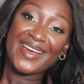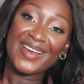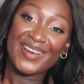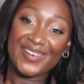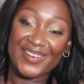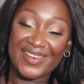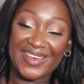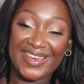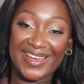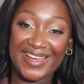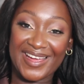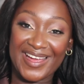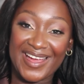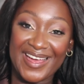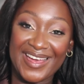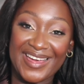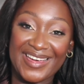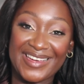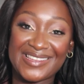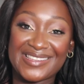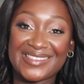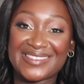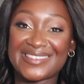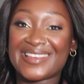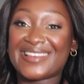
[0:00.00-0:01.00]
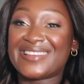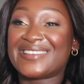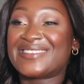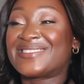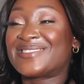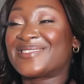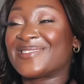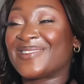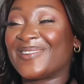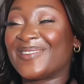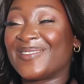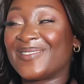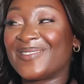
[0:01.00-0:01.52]
okay guys
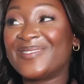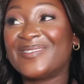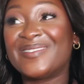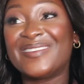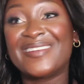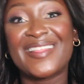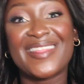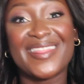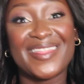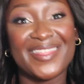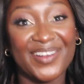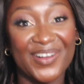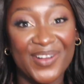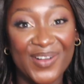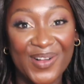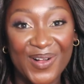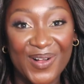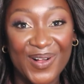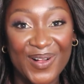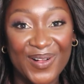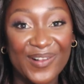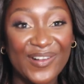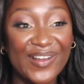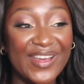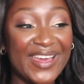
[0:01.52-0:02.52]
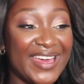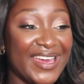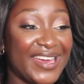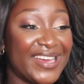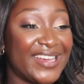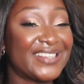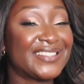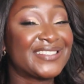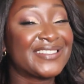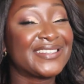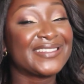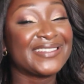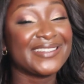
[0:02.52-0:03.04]
so the haul
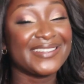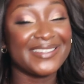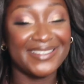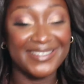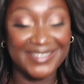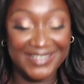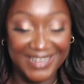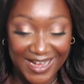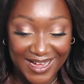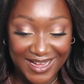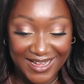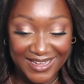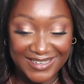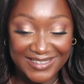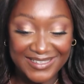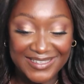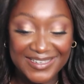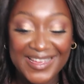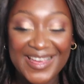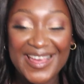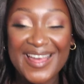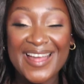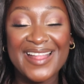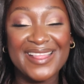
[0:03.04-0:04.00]
is done